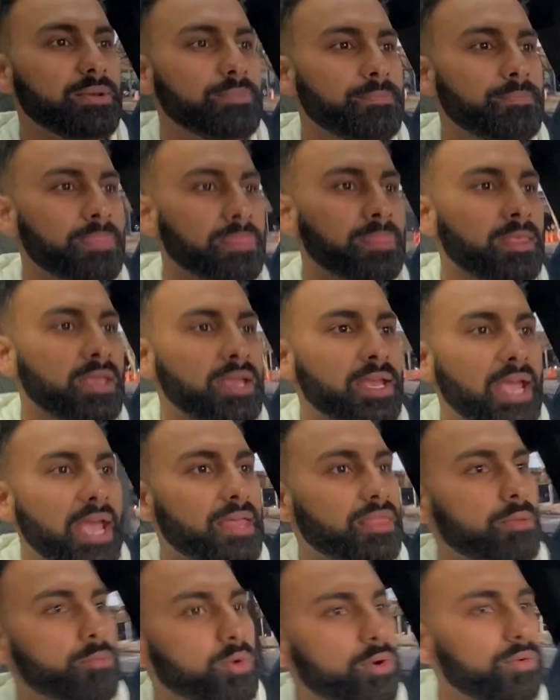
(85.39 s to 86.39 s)

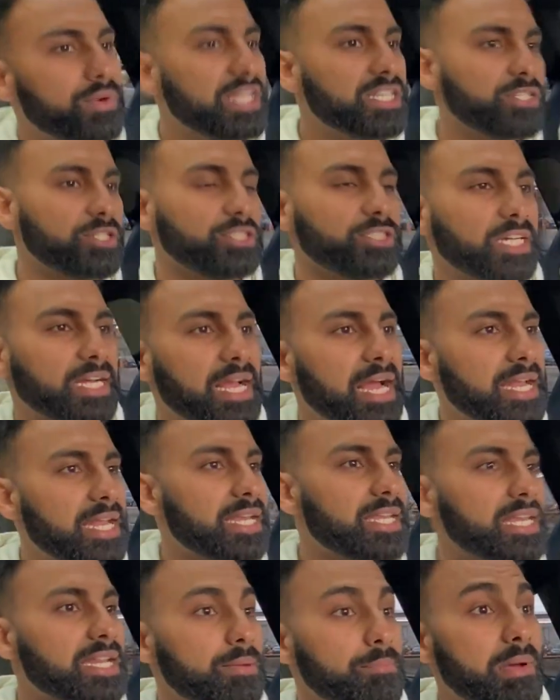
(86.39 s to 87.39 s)
and the more research I kind
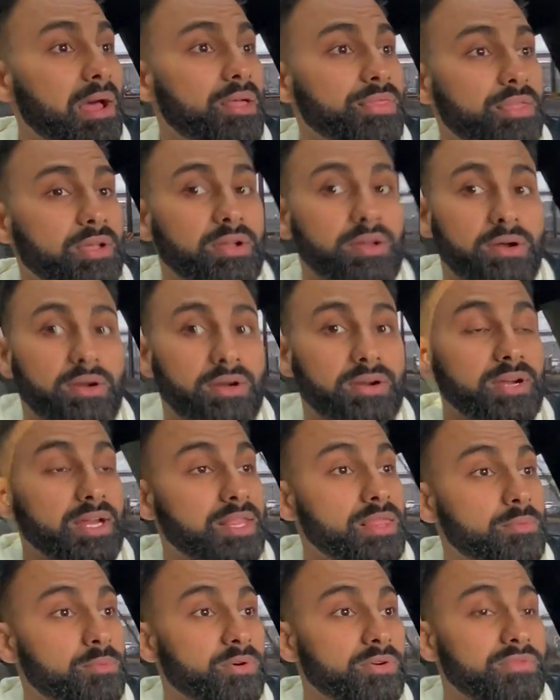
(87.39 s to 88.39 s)
of did about the car
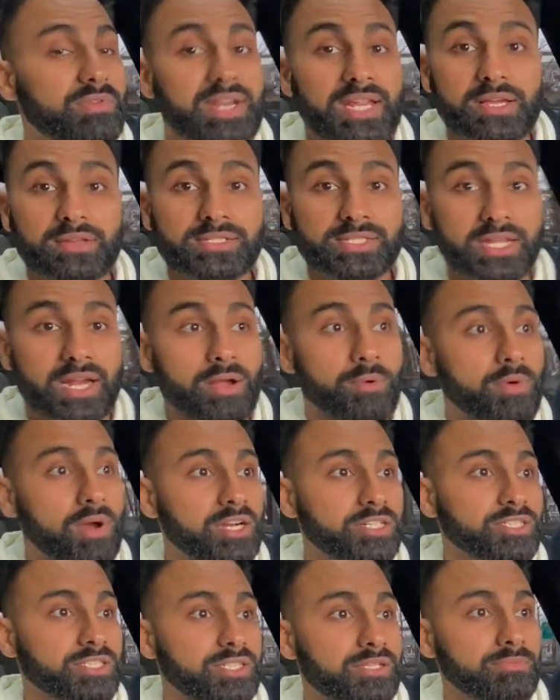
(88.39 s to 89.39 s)
and the more videos that I
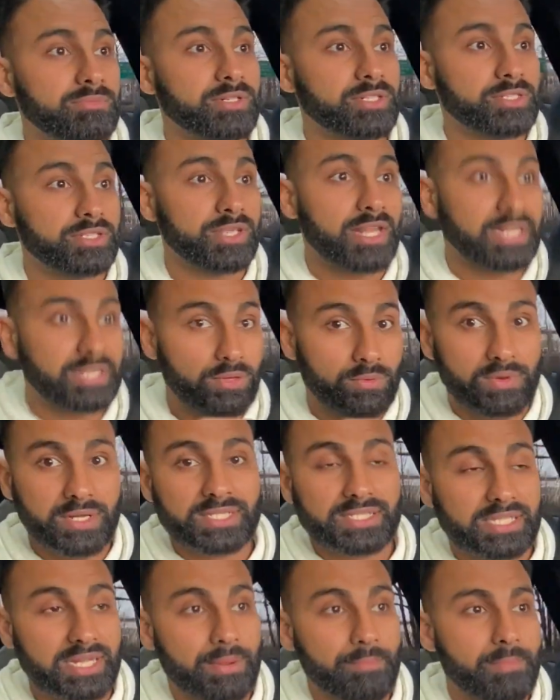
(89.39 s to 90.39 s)
watched, similar to like the
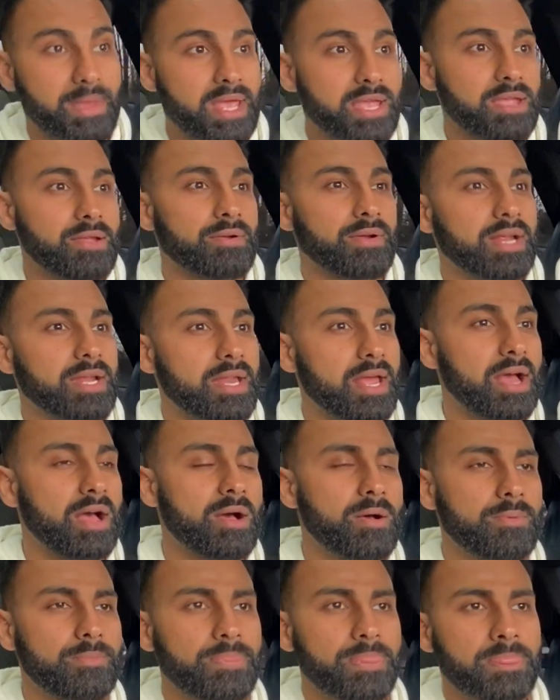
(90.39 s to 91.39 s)
ones that I'm making right now,